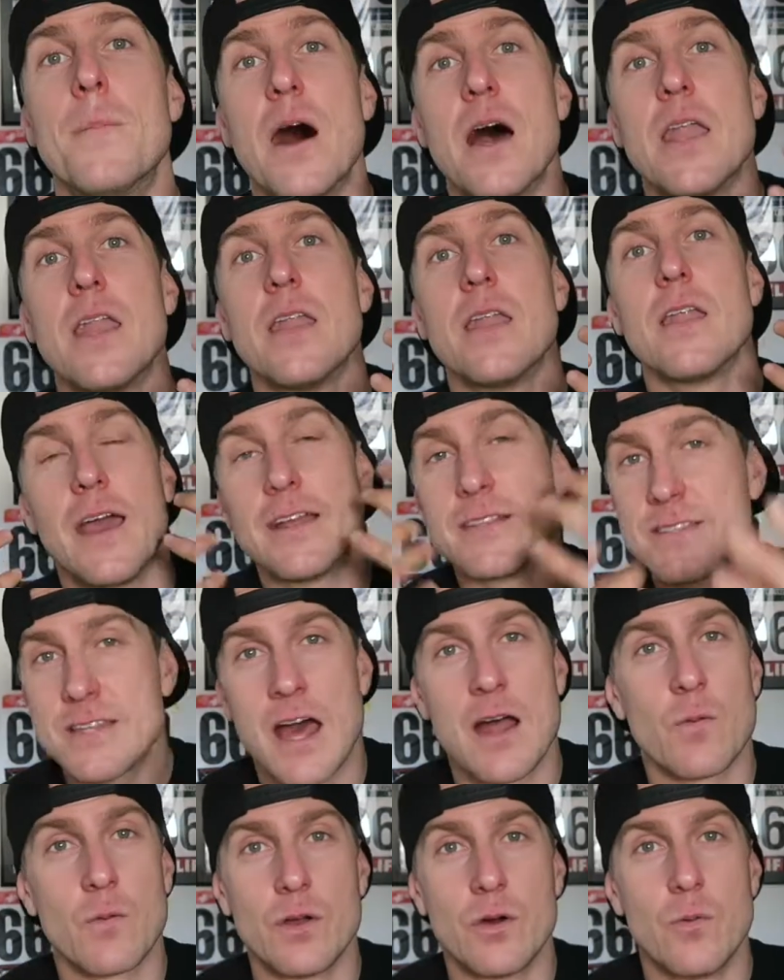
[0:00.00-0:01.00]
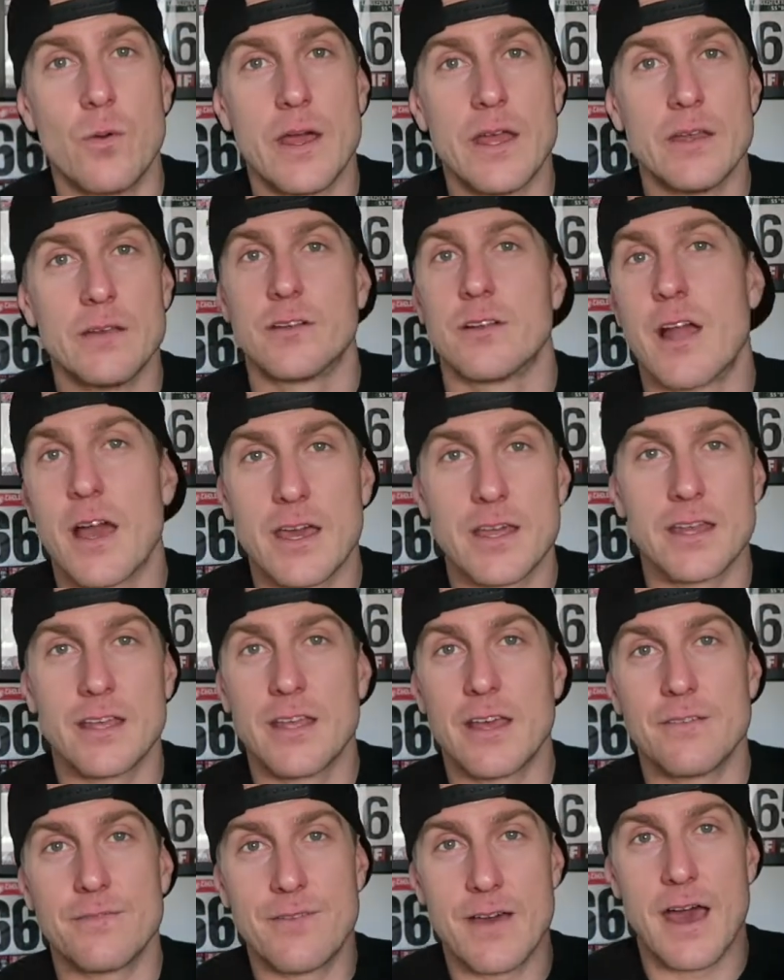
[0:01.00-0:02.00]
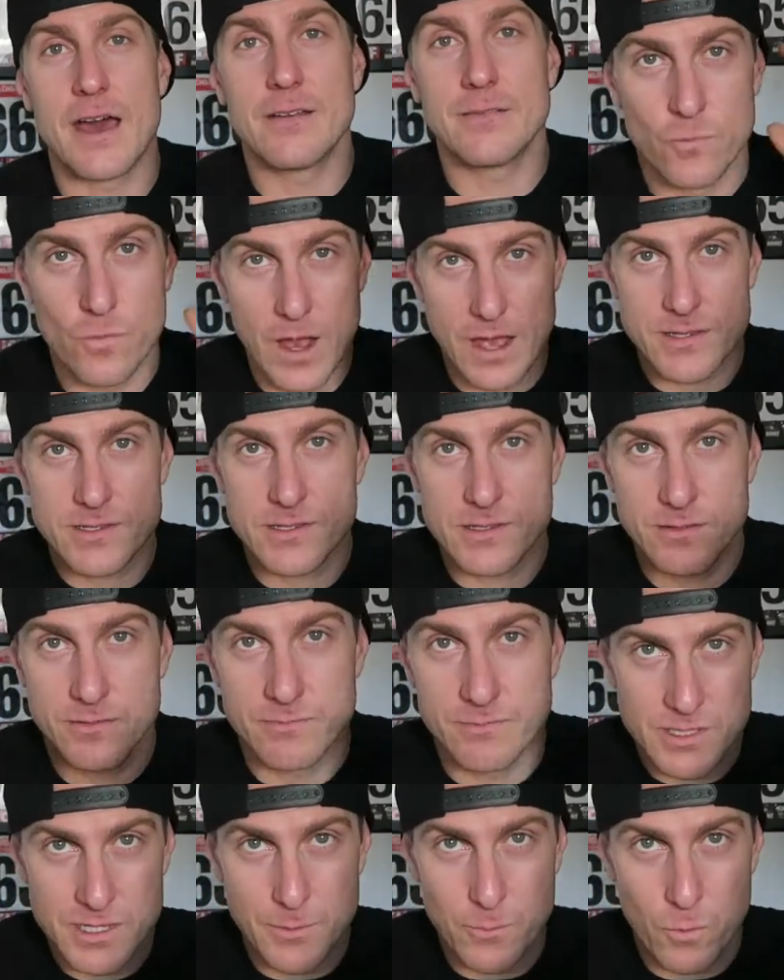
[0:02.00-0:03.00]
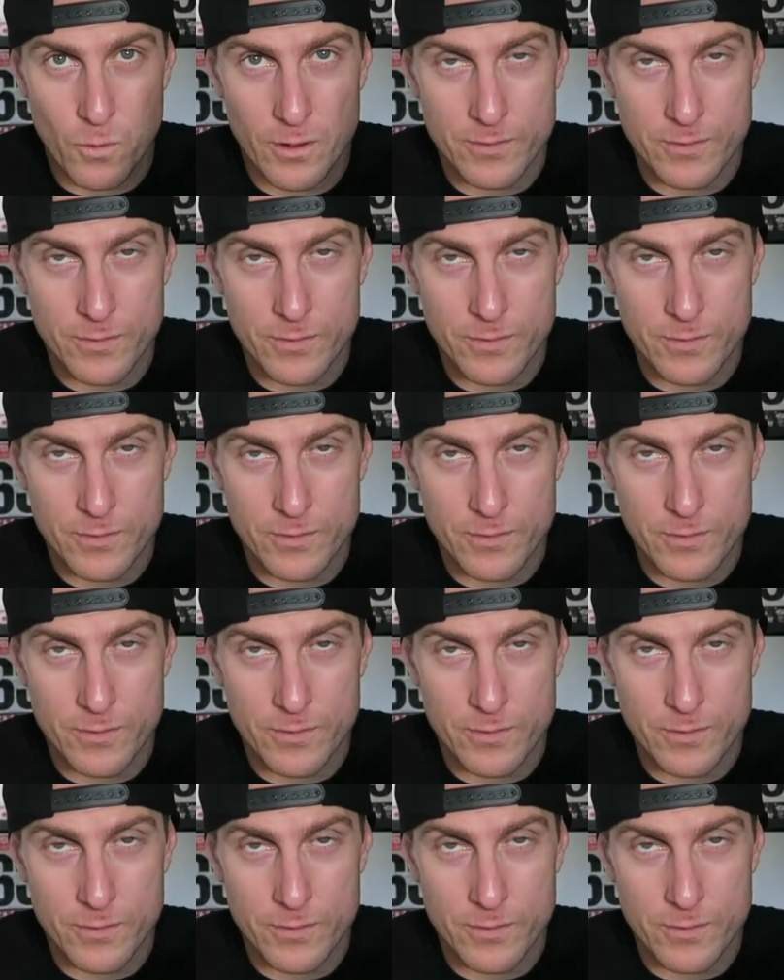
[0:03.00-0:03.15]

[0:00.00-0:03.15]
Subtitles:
But it's not real weight. You're not gonna get fat. Rest, tip